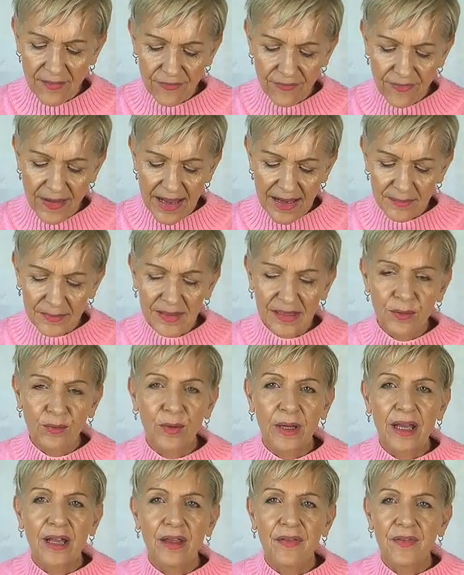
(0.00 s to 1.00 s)
family
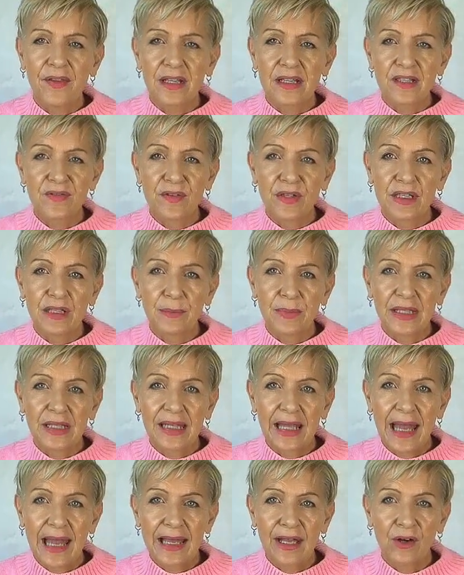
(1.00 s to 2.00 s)
where things feel a bit
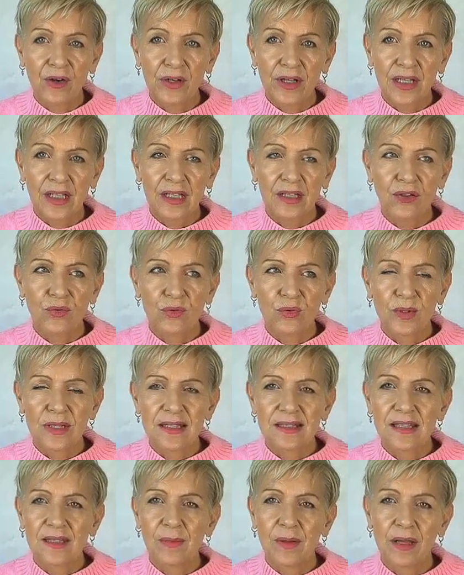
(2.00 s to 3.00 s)
chaotic and you
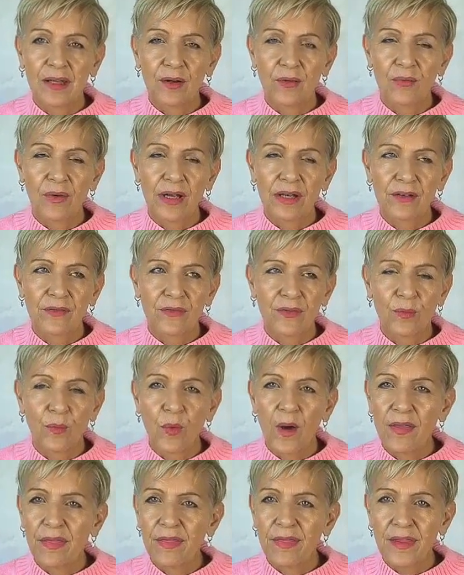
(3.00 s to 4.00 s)
always seem like you're running from
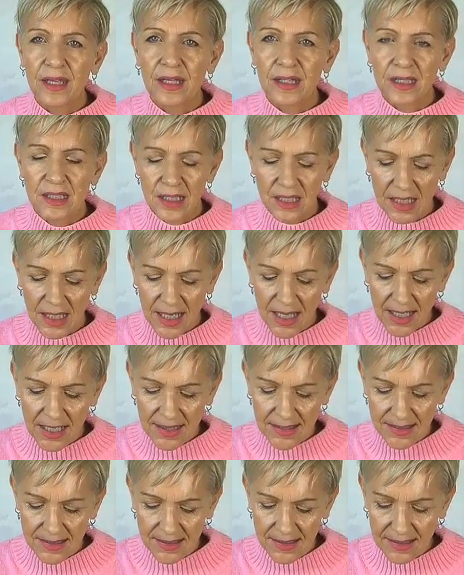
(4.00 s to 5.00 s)
one thing to the
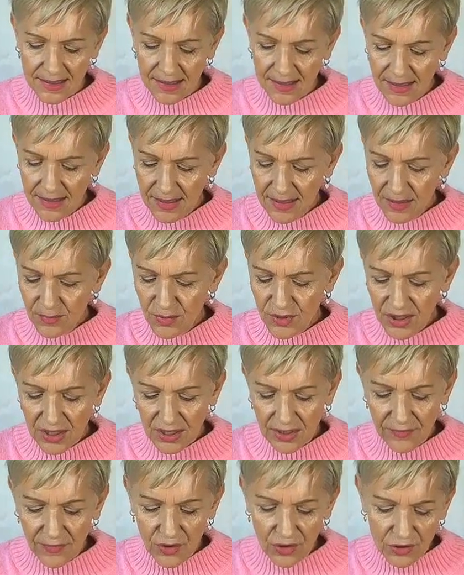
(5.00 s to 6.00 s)
next,
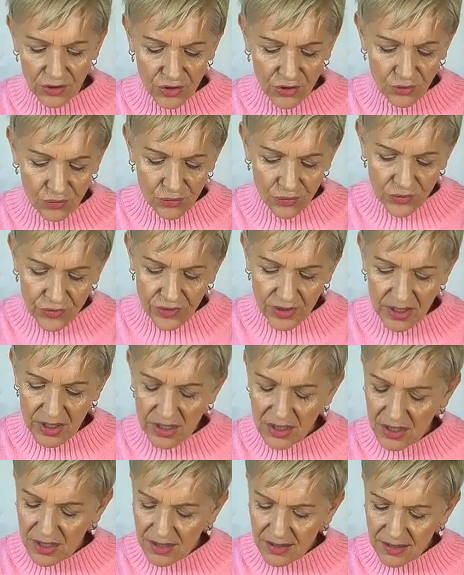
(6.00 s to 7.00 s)
particularly if you've got
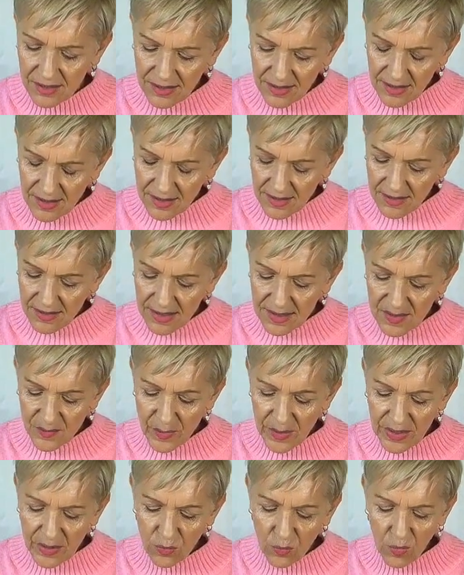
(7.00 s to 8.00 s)
children. There's
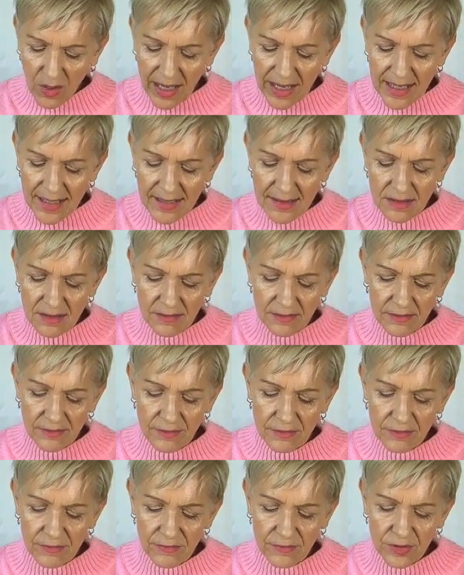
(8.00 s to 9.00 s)
better ways
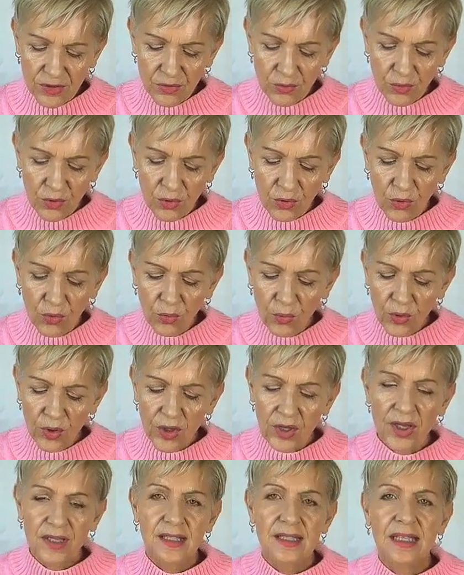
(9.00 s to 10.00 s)
of you all
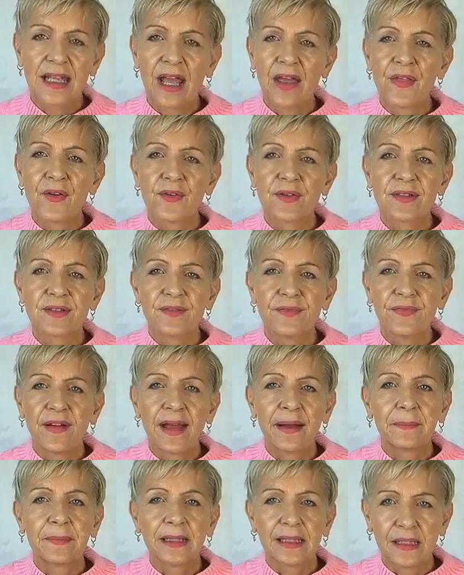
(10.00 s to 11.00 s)
working together as a
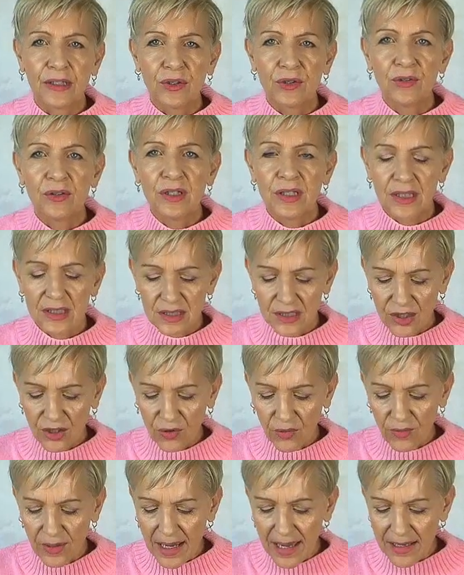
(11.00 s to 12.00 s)
family unit to
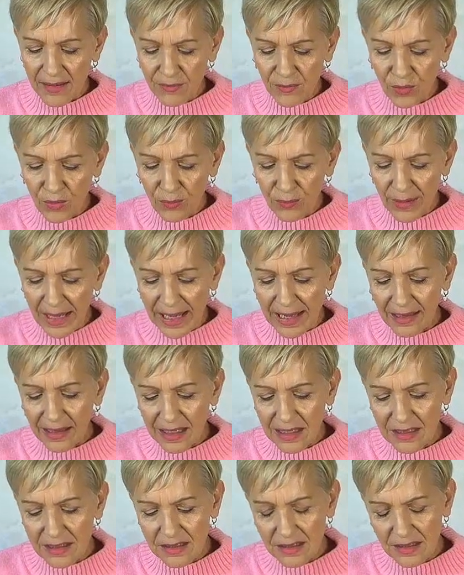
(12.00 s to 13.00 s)
create more
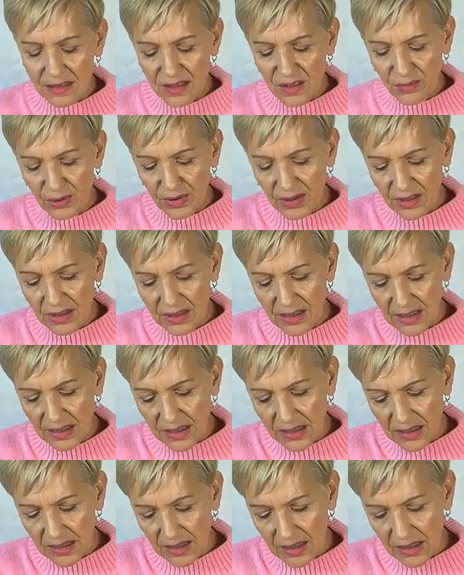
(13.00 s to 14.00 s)
balance and
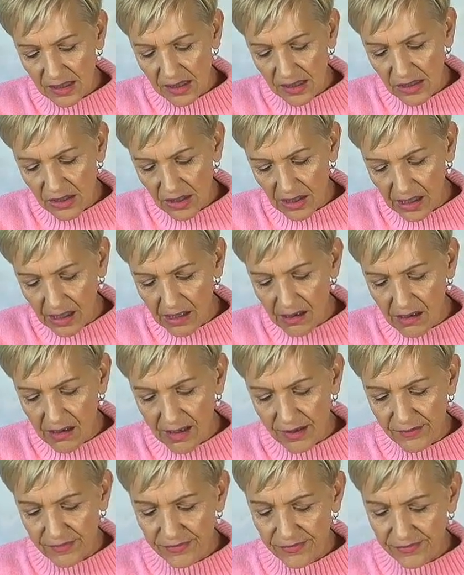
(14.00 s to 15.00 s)
stability in your
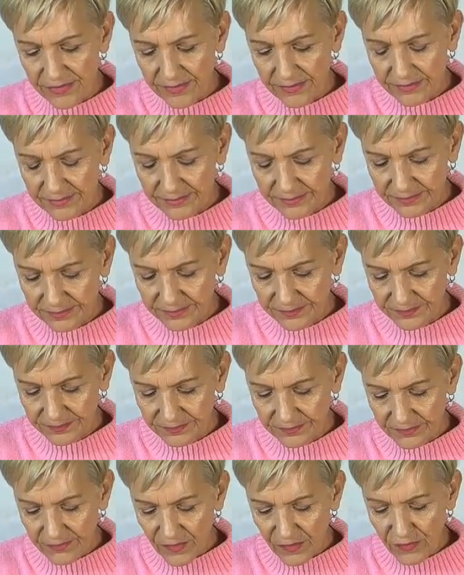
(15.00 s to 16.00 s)
life,
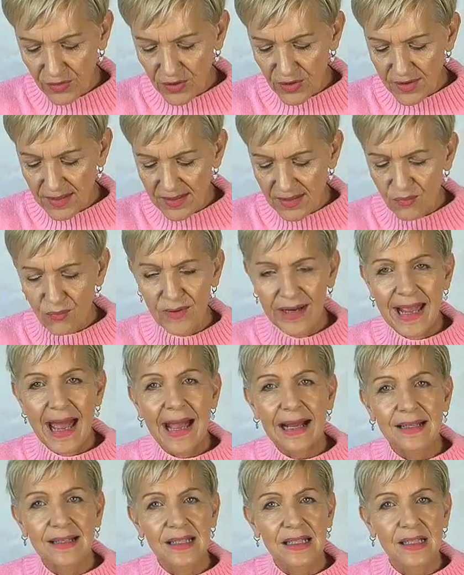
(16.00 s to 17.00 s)
mm-hmm. versus
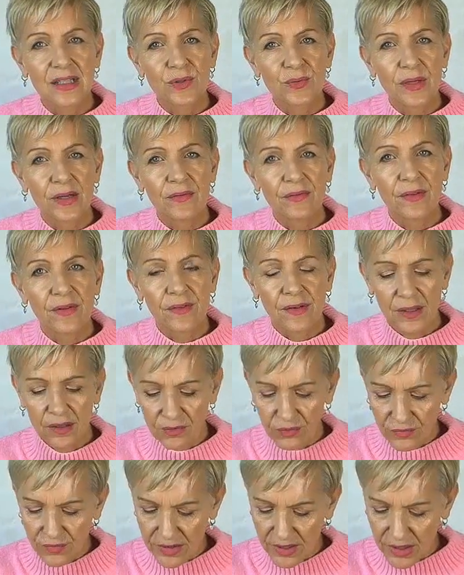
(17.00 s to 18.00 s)
reacting to everything
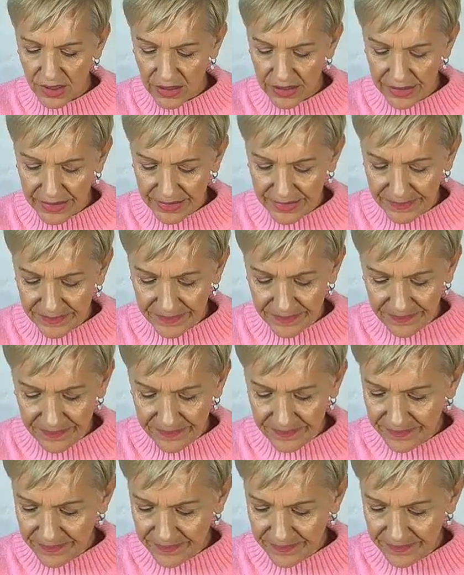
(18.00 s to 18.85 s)
all the time.